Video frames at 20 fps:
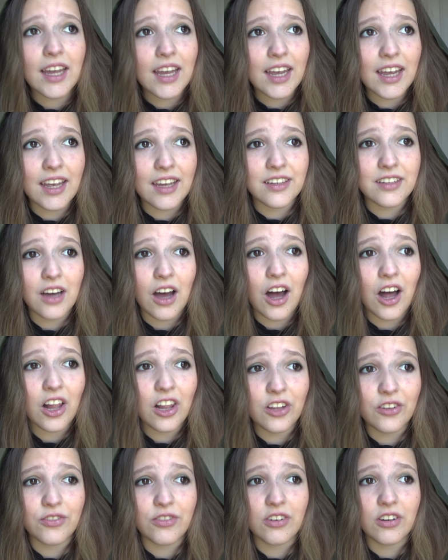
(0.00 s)
and
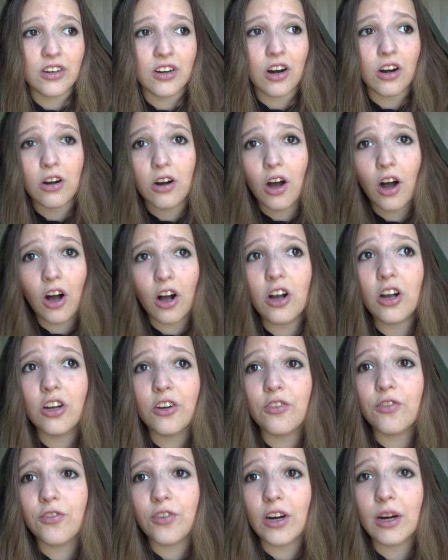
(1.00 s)
Oliver are all
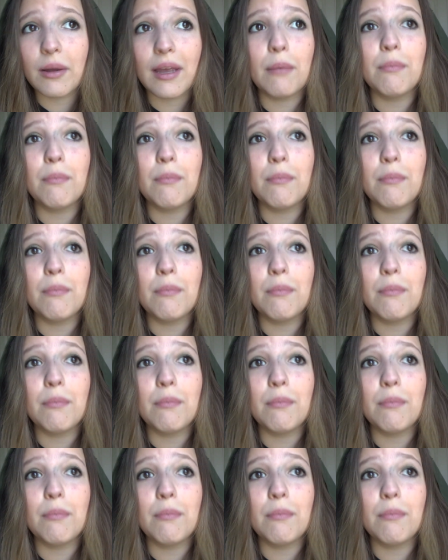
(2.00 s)
confirmed,